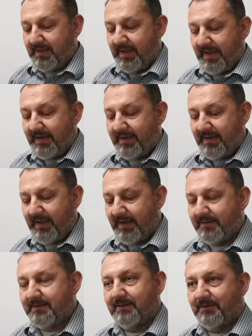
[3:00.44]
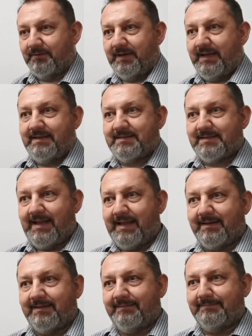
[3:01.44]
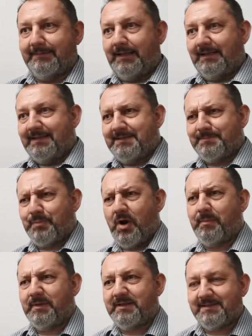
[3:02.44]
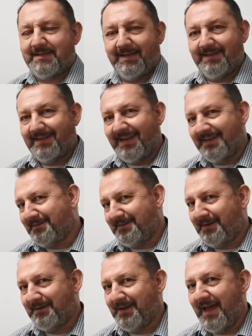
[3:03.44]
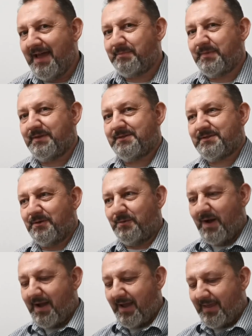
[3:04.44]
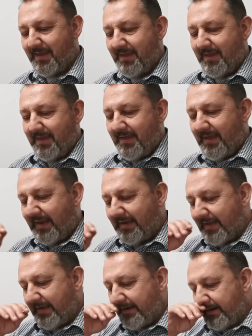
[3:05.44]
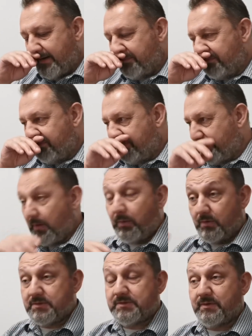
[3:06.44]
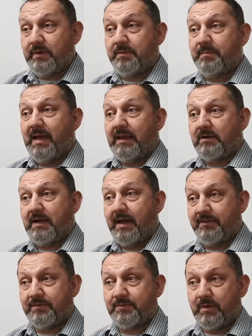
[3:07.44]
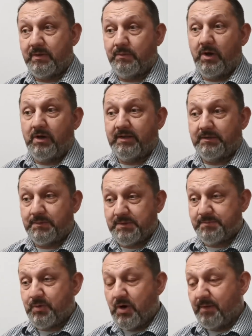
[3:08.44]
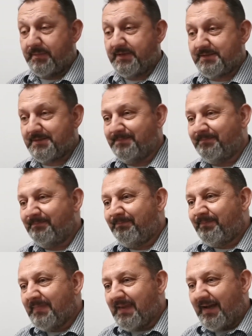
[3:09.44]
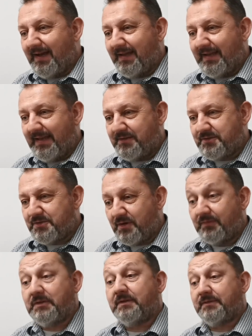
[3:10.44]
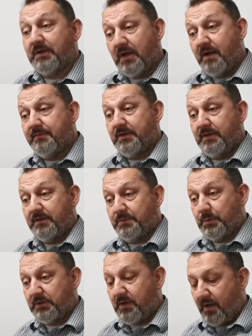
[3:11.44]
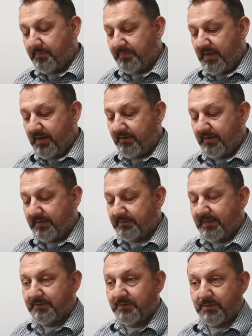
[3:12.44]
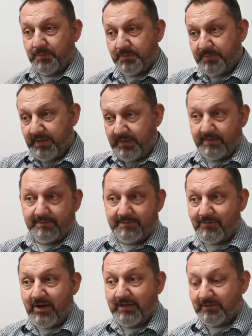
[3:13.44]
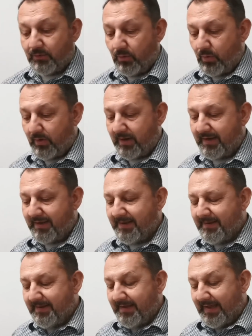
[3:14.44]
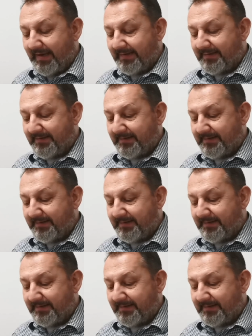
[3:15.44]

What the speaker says: and it's like, well, He's promised, and then it didn't happen, so why? And then also in Malachi 3:1, it was promised that the servant of the covenant would come there, and there would be great glory. And